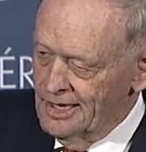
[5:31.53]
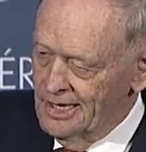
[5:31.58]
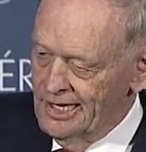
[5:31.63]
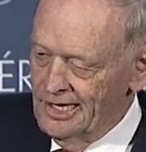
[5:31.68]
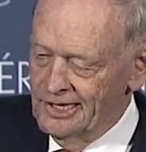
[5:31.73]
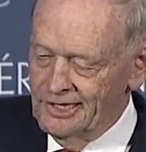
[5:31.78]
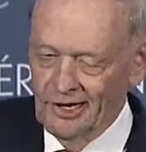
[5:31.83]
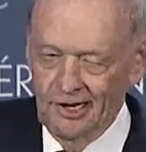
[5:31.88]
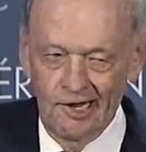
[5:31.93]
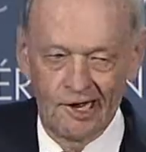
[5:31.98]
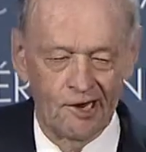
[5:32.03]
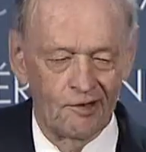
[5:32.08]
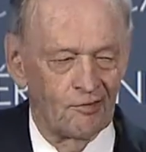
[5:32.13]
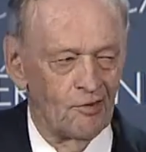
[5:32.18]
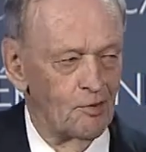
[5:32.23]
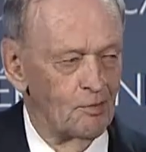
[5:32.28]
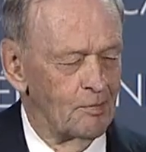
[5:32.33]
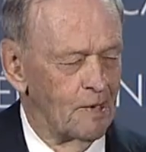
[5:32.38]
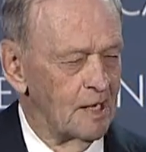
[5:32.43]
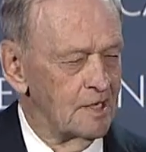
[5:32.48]
He hit a lot of
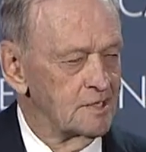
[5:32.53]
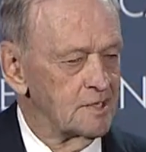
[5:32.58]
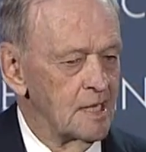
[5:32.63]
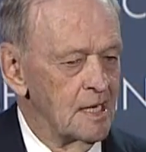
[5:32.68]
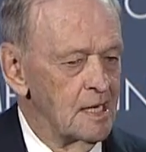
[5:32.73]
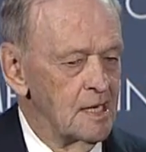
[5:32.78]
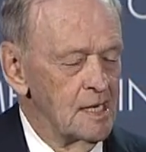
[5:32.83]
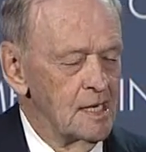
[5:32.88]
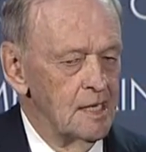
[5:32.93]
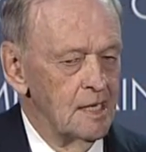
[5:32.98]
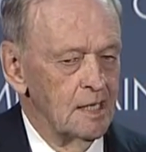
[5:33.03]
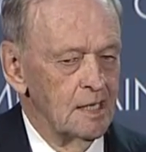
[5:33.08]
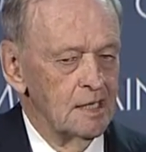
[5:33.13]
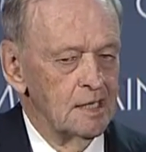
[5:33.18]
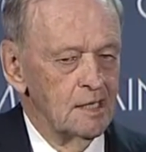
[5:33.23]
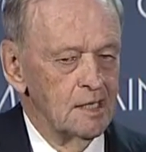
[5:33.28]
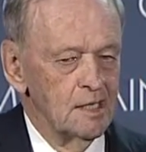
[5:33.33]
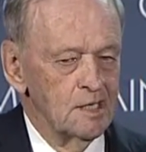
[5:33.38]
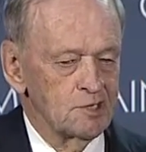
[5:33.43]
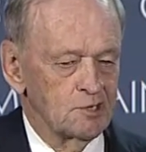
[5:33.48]
home runs.
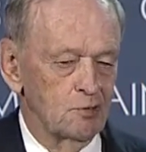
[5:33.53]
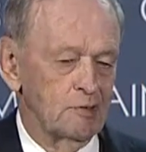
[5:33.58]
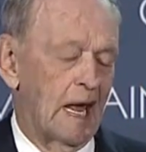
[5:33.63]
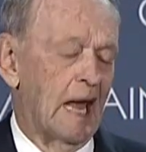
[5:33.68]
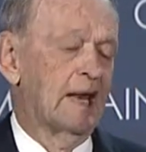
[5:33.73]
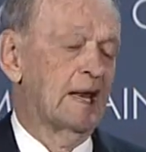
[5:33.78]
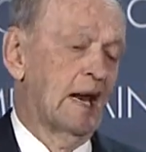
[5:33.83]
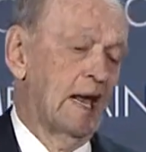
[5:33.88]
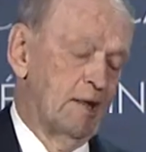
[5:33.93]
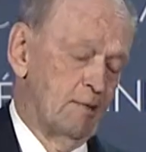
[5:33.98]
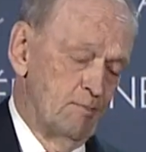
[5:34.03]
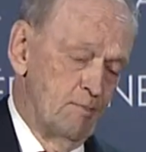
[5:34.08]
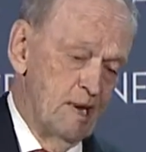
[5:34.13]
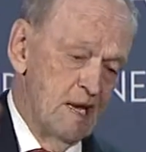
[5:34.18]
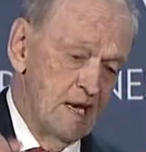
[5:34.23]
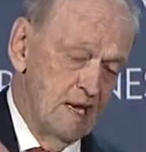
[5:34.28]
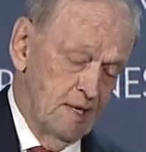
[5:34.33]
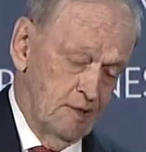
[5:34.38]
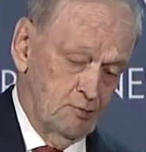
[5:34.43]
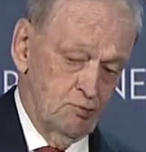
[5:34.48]
So that led
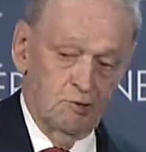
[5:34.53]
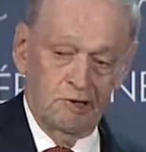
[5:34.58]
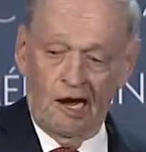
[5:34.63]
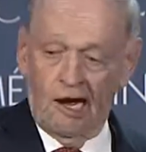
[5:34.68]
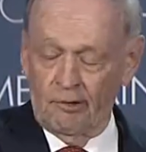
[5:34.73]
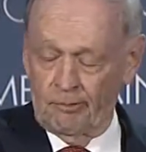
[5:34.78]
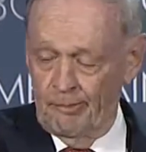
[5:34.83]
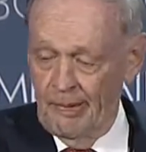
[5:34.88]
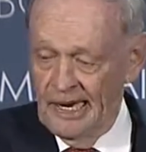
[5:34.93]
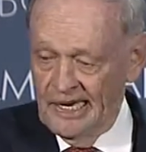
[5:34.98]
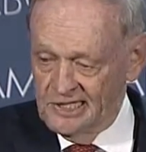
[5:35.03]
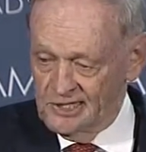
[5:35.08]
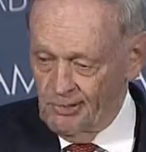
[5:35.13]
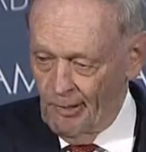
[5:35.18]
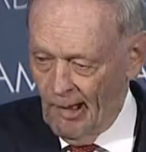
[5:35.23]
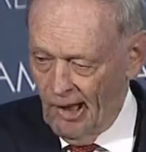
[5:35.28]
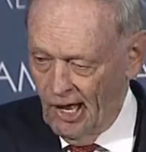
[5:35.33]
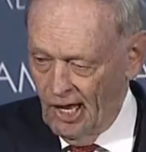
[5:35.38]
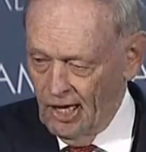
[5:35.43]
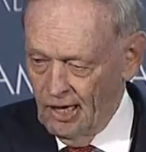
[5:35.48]
me to talk
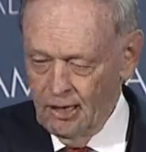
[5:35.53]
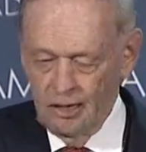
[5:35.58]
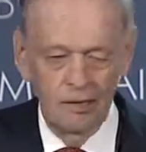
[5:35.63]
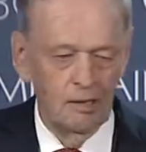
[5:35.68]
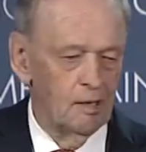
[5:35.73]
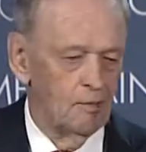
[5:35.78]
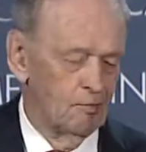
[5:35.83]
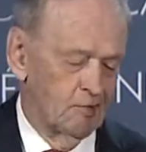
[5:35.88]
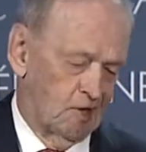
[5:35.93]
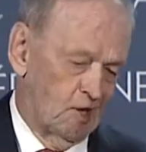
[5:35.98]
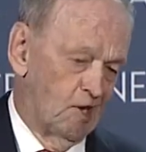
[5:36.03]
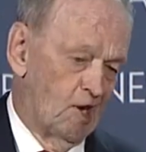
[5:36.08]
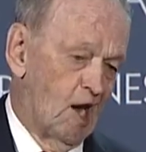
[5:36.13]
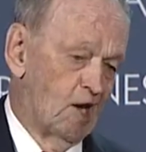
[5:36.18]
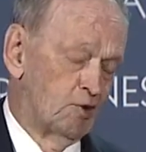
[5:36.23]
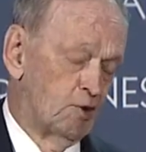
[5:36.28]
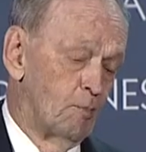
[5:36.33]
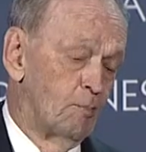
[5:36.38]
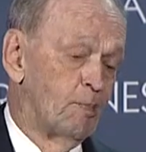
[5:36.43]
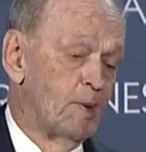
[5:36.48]
baseball with
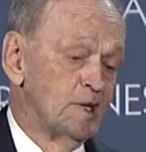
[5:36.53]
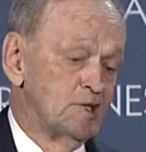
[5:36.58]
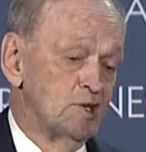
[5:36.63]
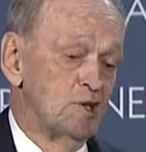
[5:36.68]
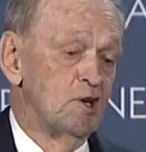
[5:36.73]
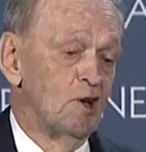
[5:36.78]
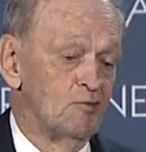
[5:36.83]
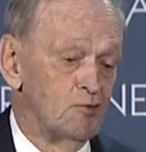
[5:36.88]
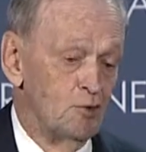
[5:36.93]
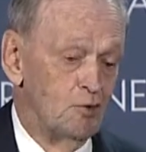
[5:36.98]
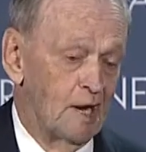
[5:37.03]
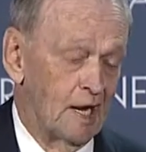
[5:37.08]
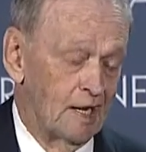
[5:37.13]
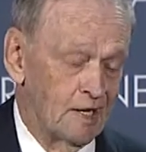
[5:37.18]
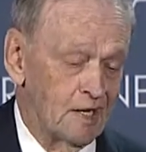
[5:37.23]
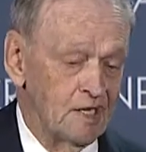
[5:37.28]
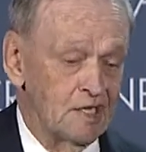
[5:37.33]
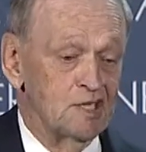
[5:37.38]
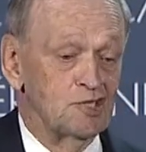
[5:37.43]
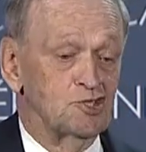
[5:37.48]
another president of the
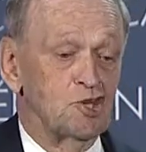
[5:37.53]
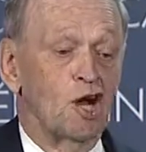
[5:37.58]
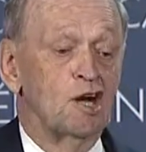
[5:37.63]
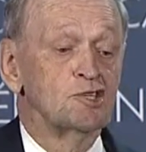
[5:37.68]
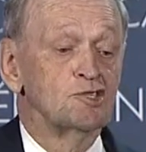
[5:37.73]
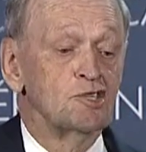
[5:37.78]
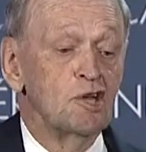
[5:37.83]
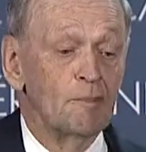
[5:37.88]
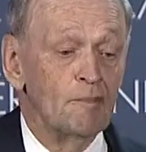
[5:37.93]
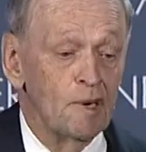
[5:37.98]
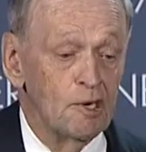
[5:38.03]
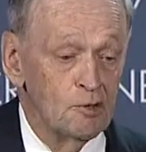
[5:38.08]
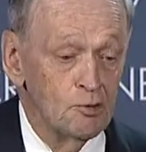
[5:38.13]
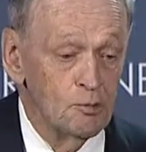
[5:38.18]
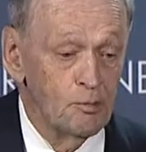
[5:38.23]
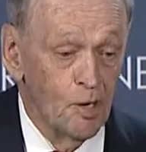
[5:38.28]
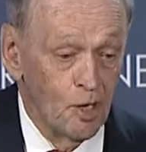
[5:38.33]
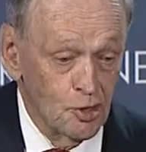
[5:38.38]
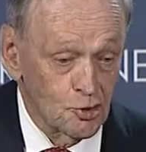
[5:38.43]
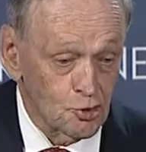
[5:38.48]
United States, George W.
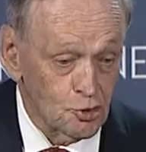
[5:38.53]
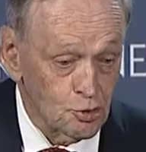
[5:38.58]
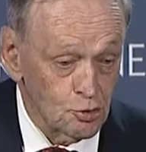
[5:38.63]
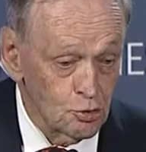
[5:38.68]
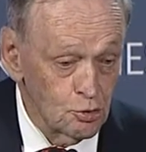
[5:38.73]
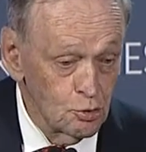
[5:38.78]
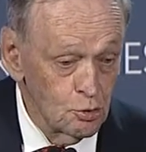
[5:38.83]
Bush.